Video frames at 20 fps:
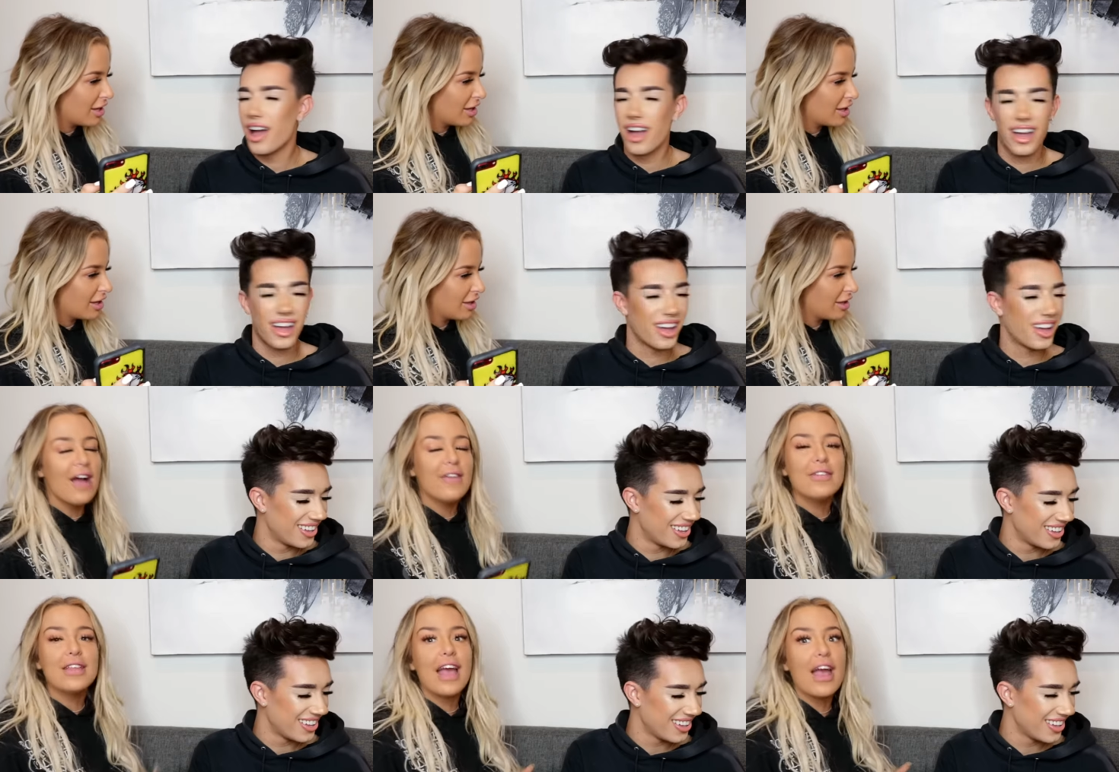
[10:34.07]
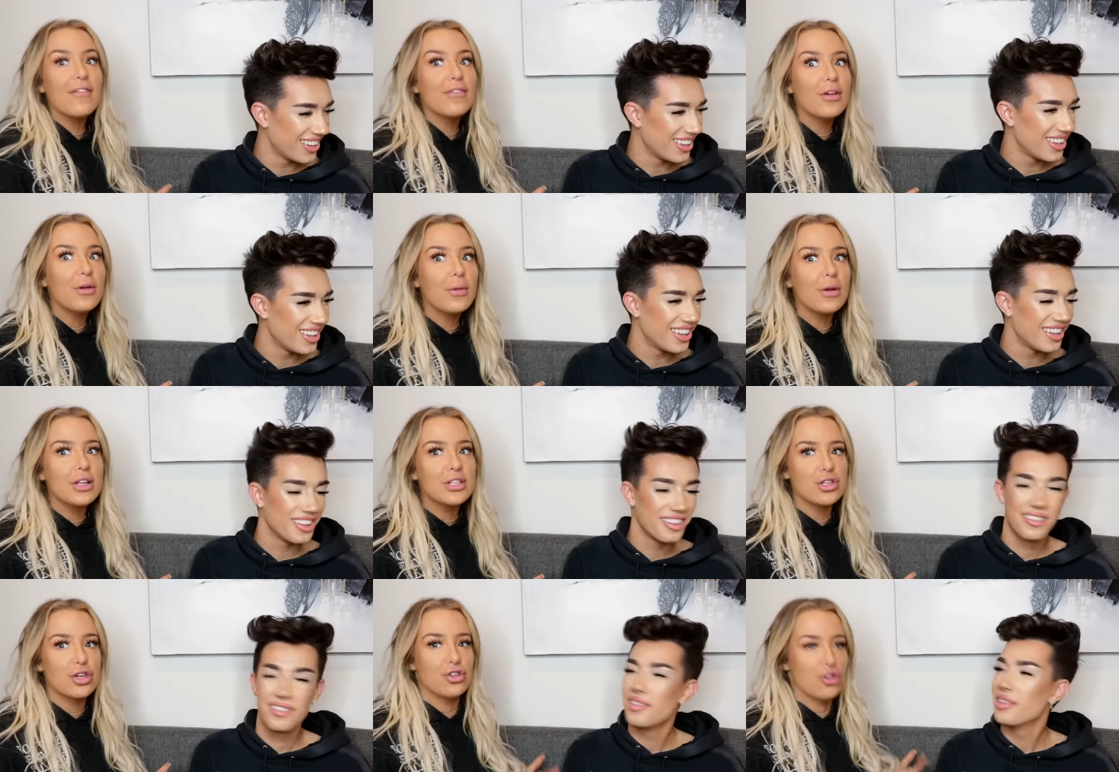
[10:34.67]
Speaker 1: I feel like
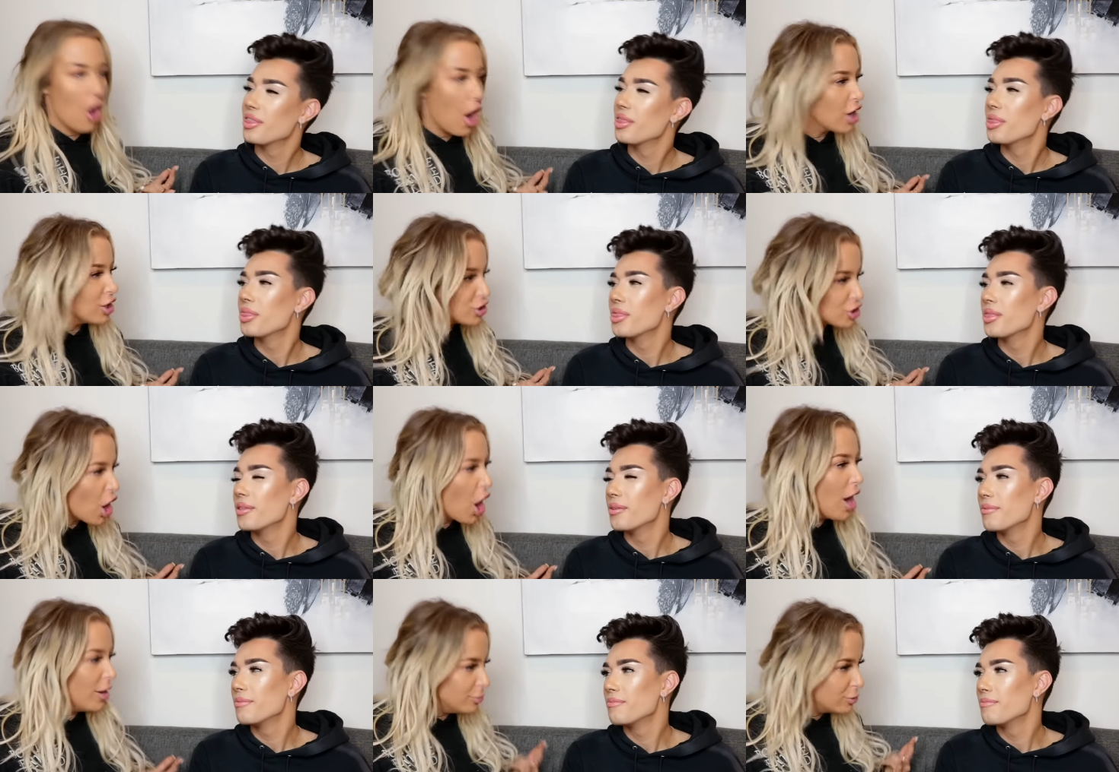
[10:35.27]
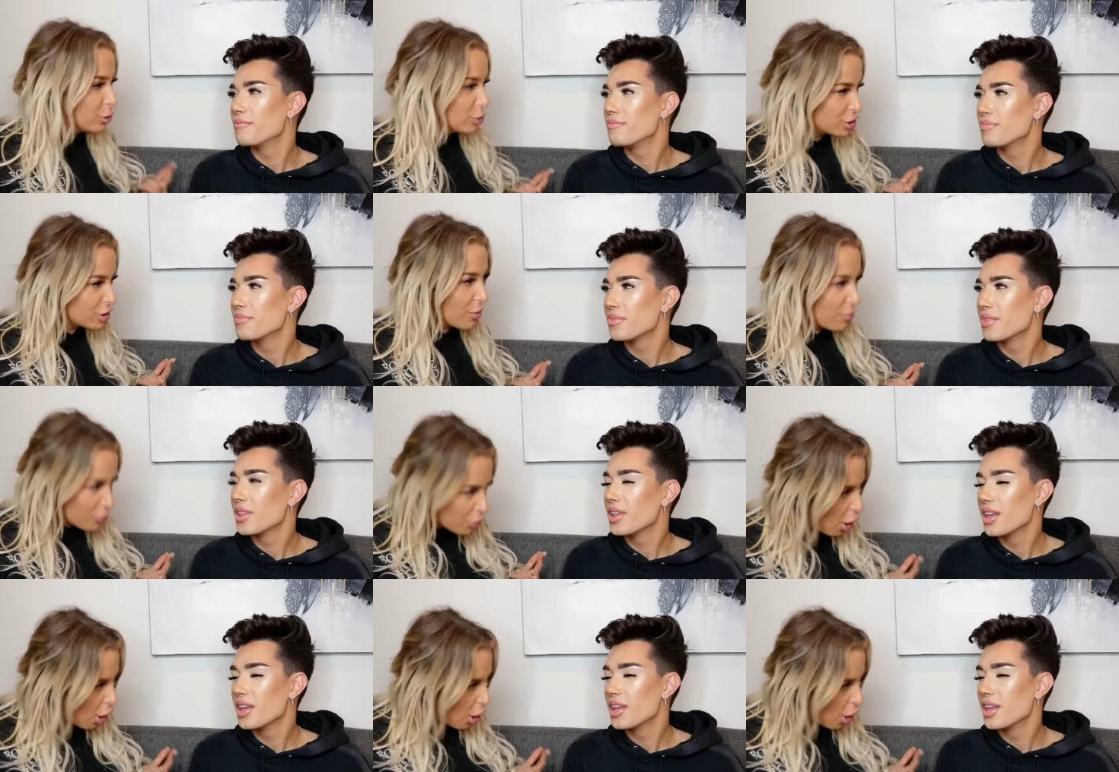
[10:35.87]
everyone is like nighttime, do some